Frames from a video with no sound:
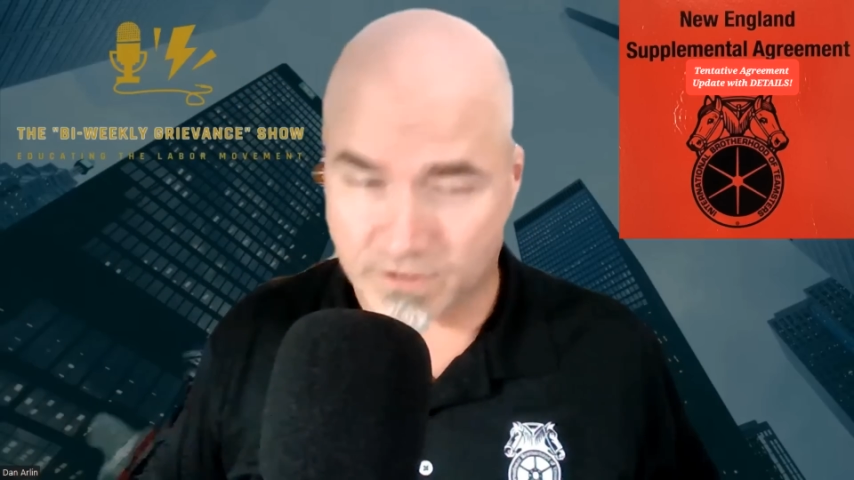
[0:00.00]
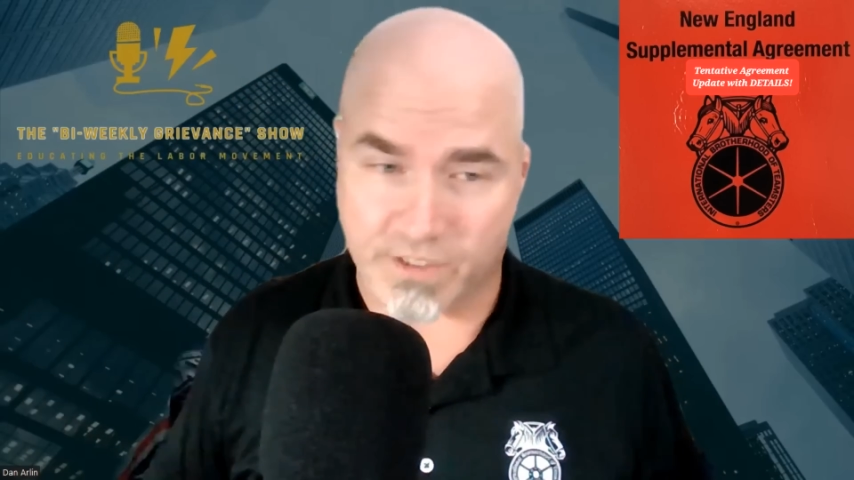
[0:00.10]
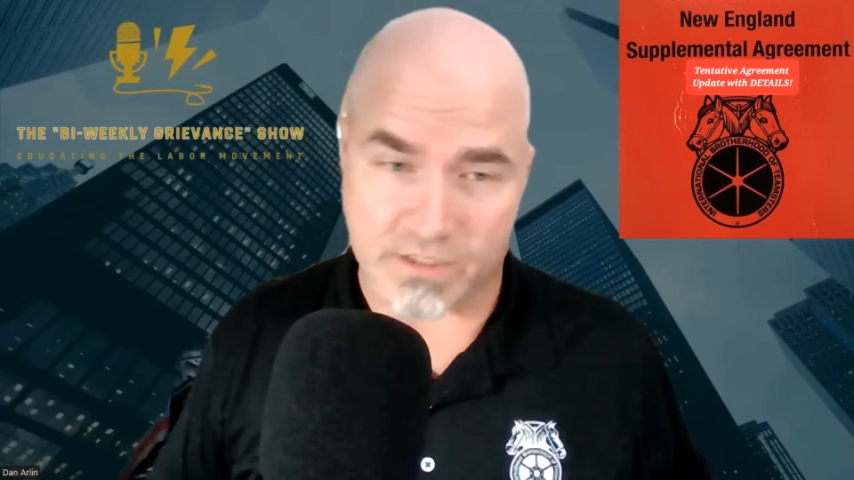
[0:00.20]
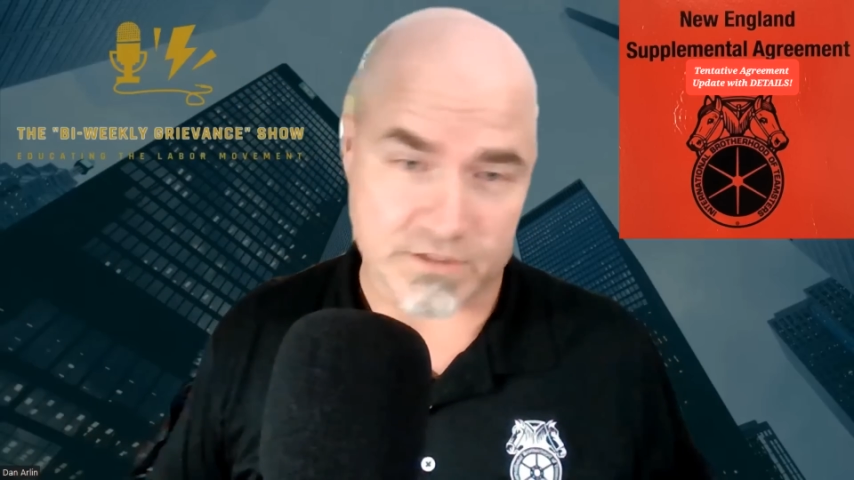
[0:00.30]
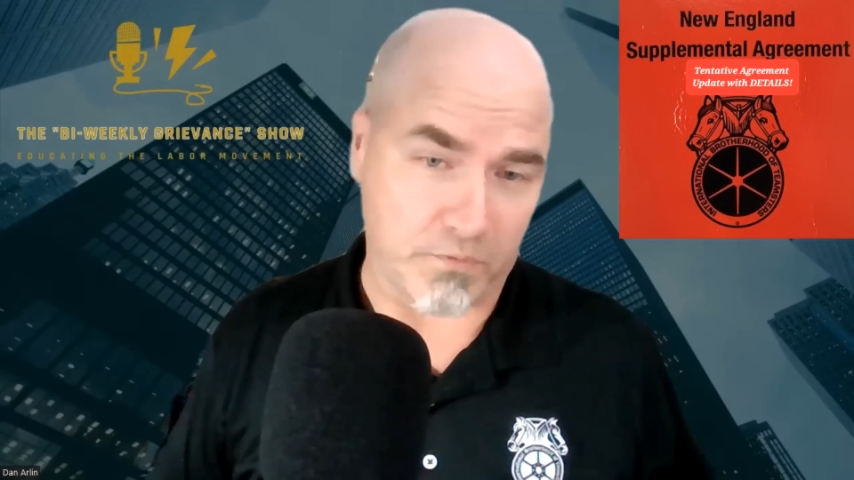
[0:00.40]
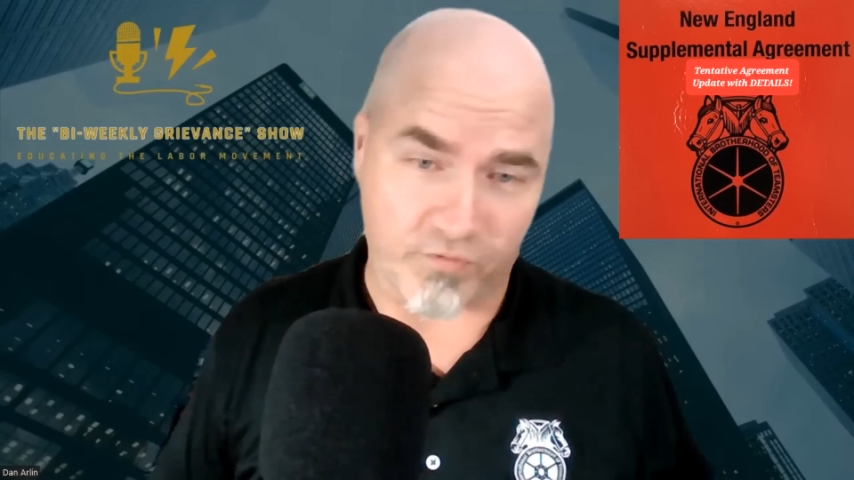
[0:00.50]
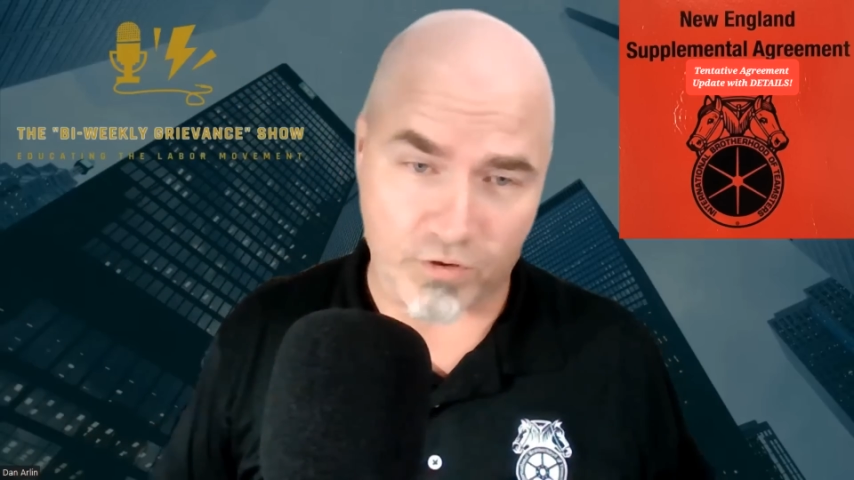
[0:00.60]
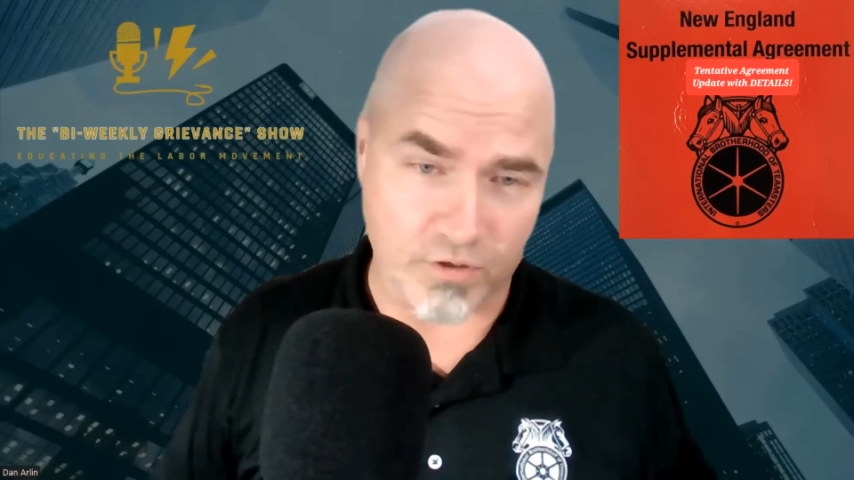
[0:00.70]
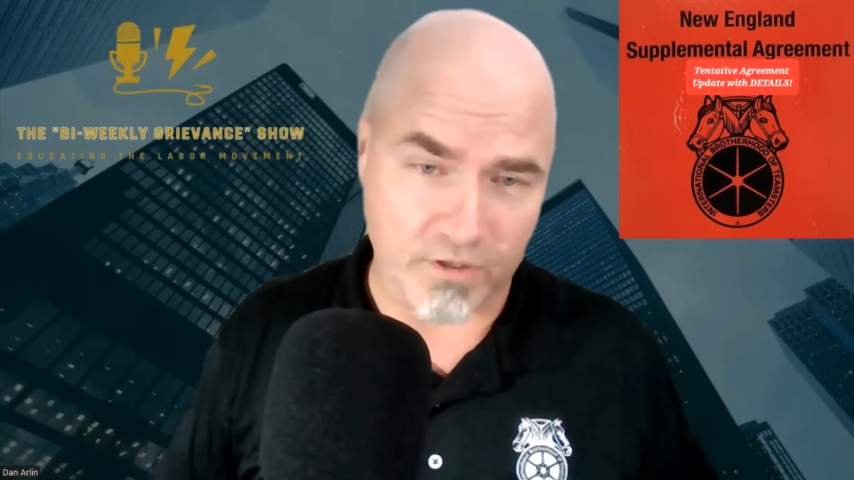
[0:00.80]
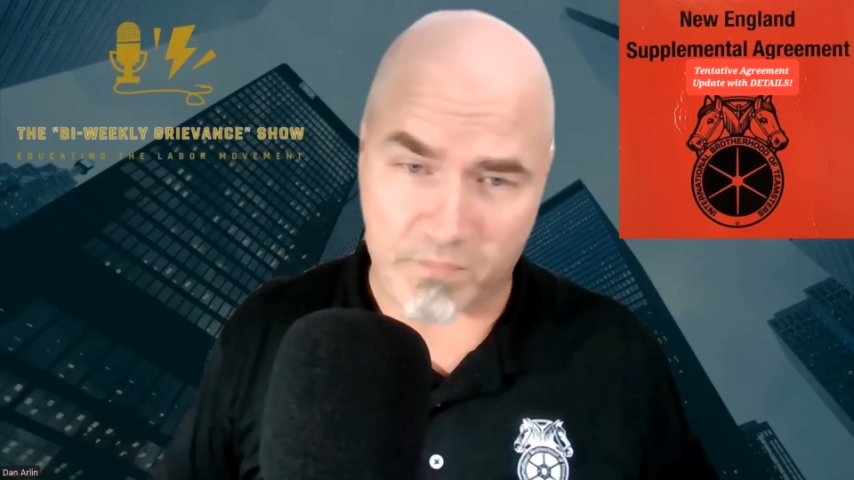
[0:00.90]
the things that we've
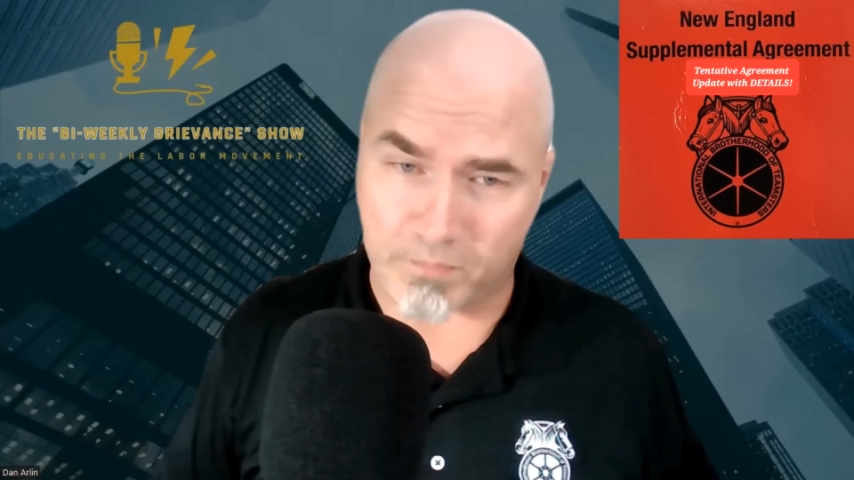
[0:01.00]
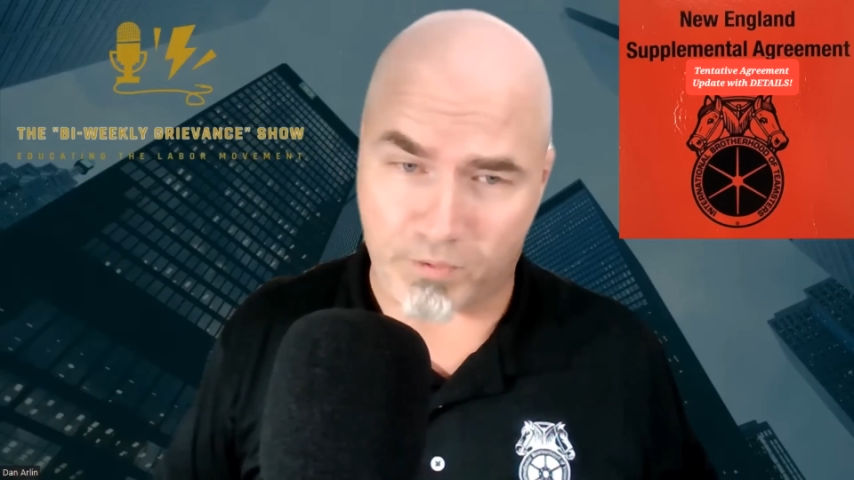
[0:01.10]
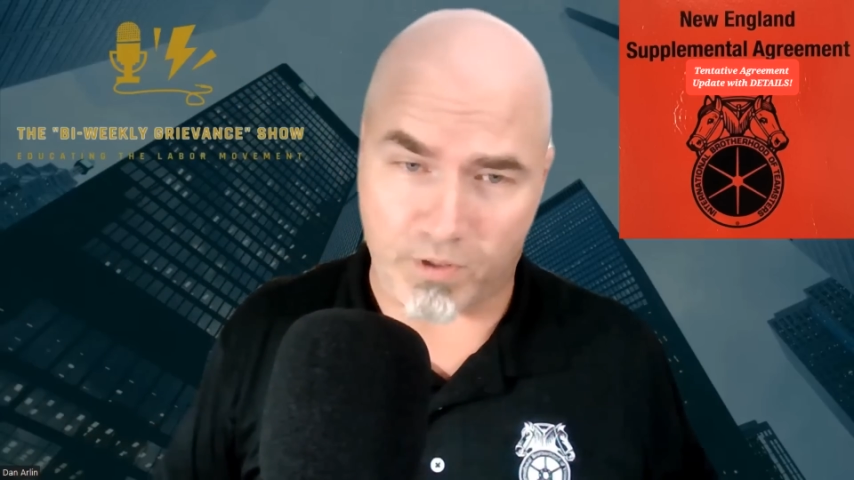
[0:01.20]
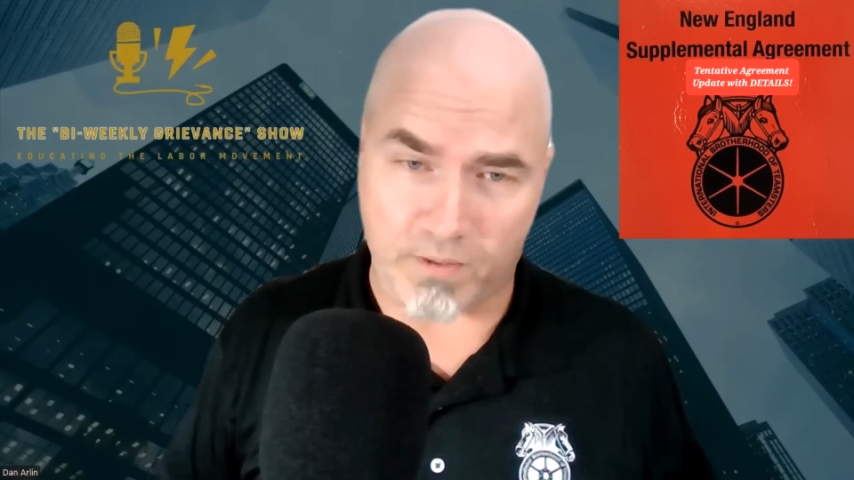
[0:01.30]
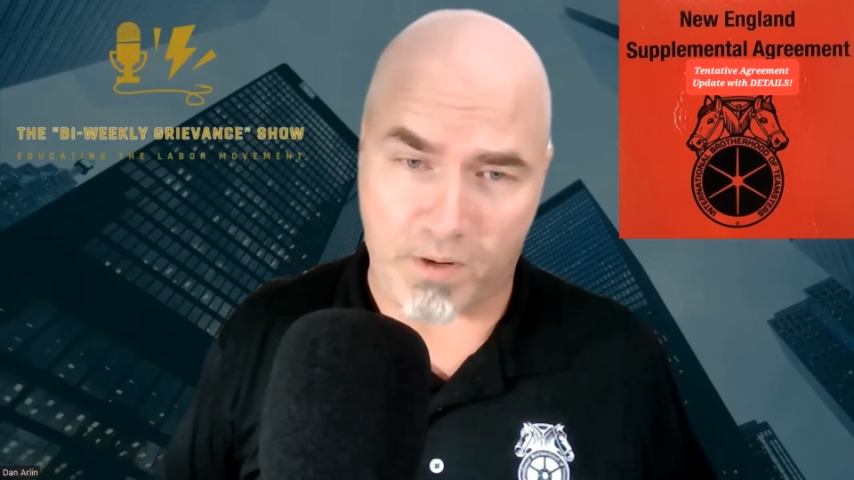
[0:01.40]
heard have been pretty